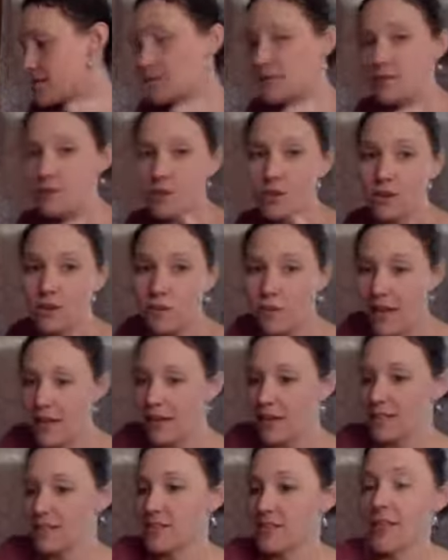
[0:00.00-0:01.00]
you can
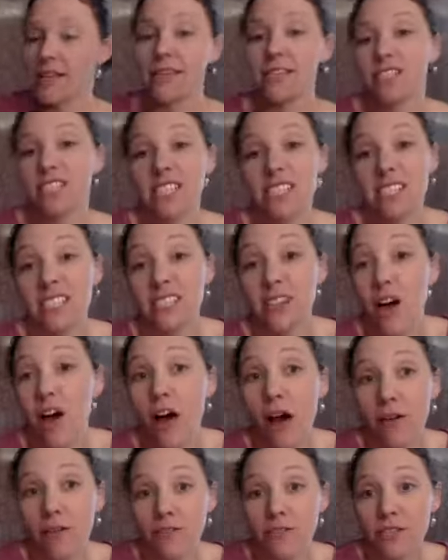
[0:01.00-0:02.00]
make it so that it just is
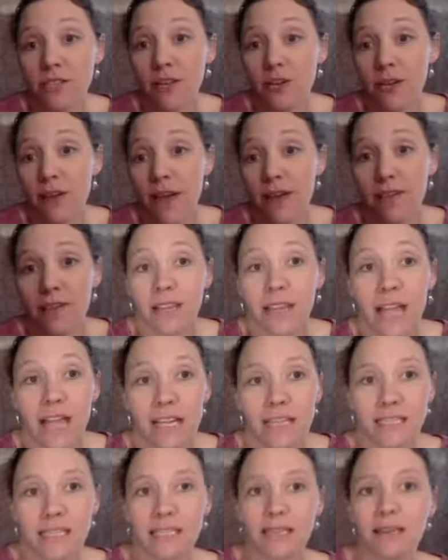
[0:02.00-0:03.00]
off, so you don't have a
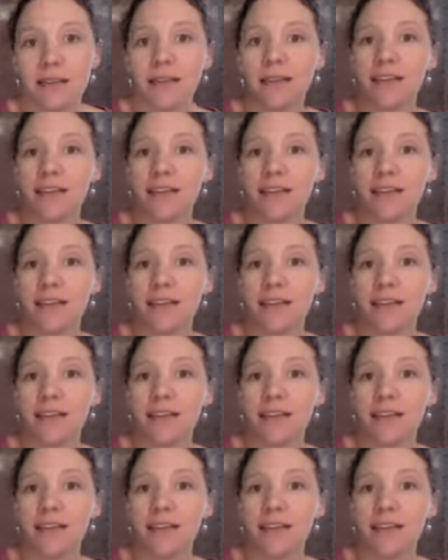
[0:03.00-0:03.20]
light.